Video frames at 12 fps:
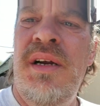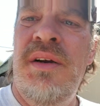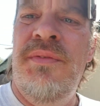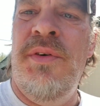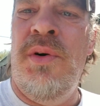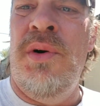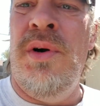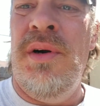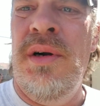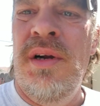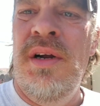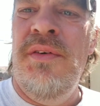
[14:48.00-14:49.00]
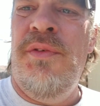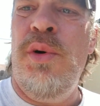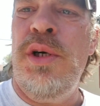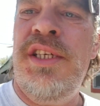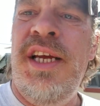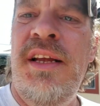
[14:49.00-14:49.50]
for
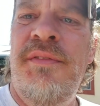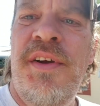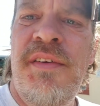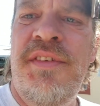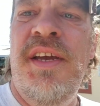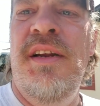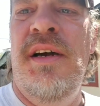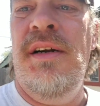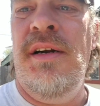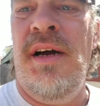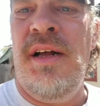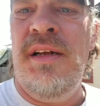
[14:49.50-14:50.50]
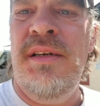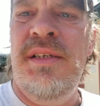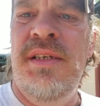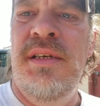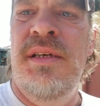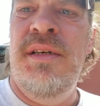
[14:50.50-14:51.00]
$1,400,
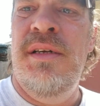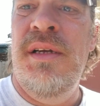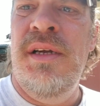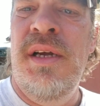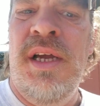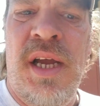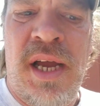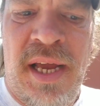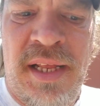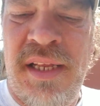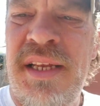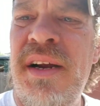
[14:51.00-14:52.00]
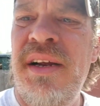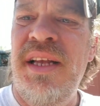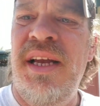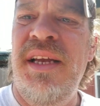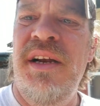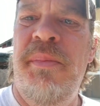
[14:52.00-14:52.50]
$1,500, And during
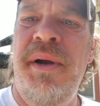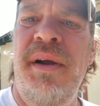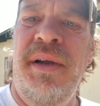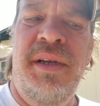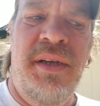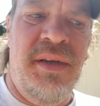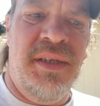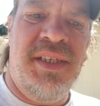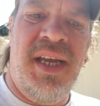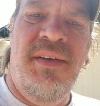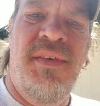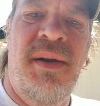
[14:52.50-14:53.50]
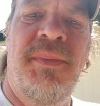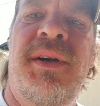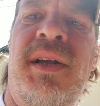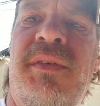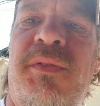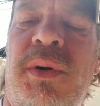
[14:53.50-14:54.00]
that year period, you can save up
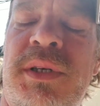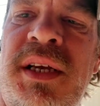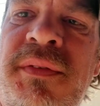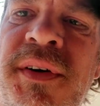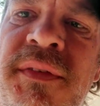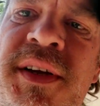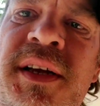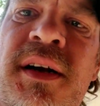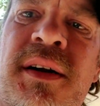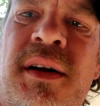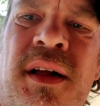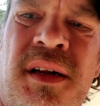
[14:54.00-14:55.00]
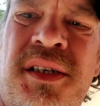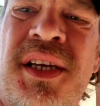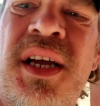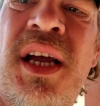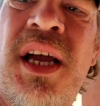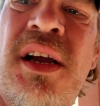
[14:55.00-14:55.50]
another $1,400-$1,500
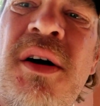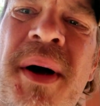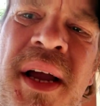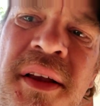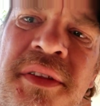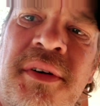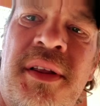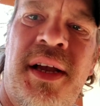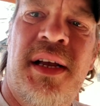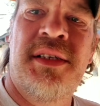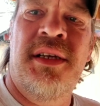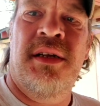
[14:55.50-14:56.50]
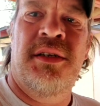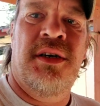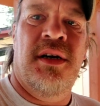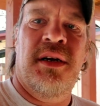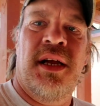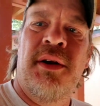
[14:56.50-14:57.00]
and go buy you a $3,000
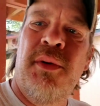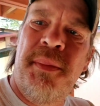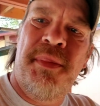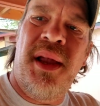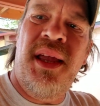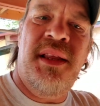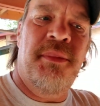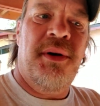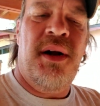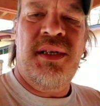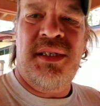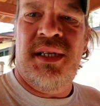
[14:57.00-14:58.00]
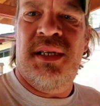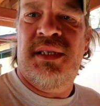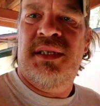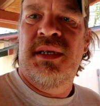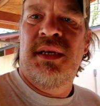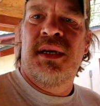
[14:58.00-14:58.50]
truck and repeat the
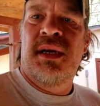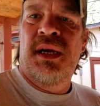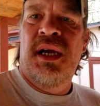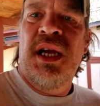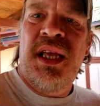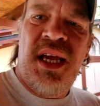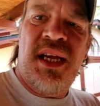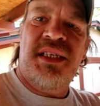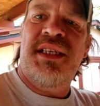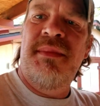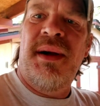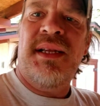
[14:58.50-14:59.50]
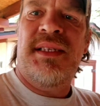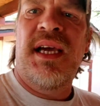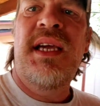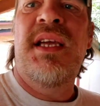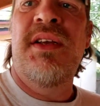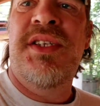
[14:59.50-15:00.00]
process. Yes, it might
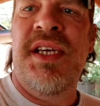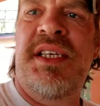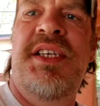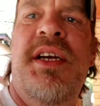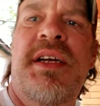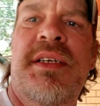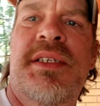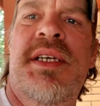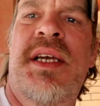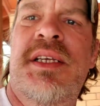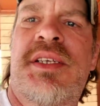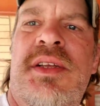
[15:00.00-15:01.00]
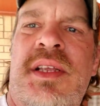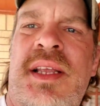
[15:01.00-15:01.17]
take you 6 years to get to the